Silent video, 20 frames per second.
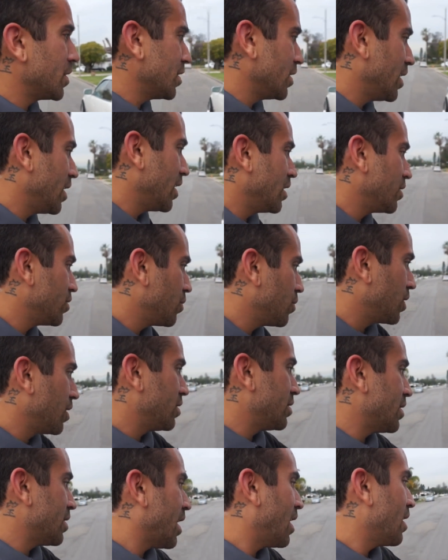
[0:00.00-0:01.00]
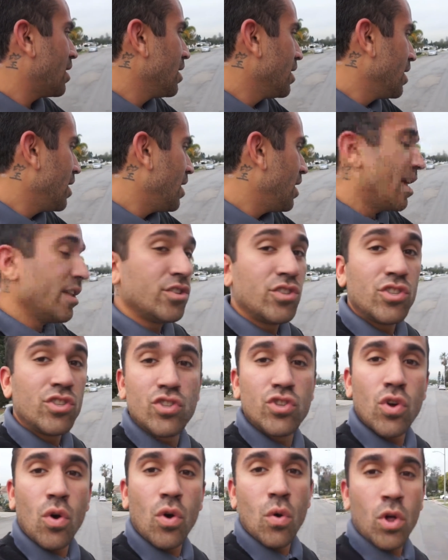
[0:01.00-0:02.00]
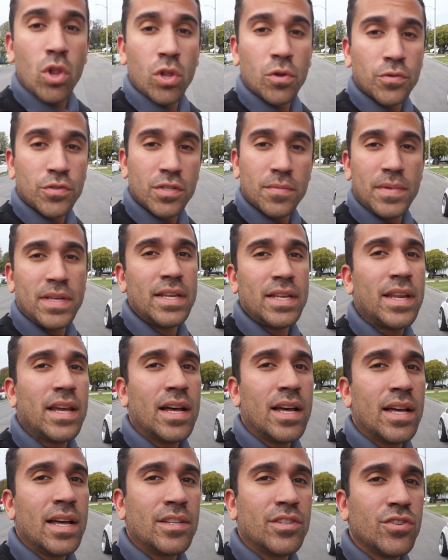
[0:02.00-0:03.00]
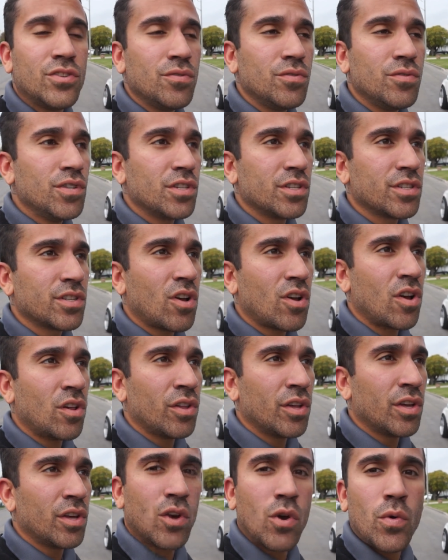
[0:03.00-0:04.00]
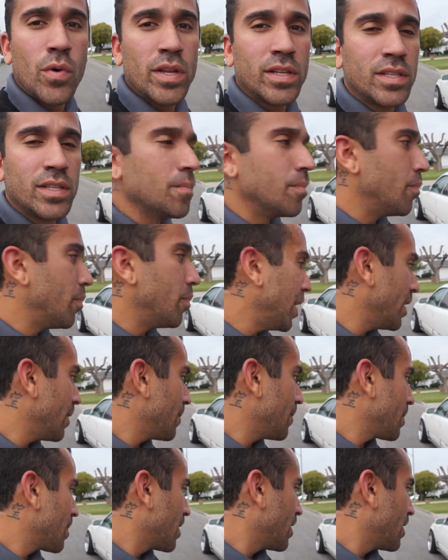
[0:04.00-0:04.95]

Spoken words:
to get it to where it's at, and so close to being done to just call it quits, but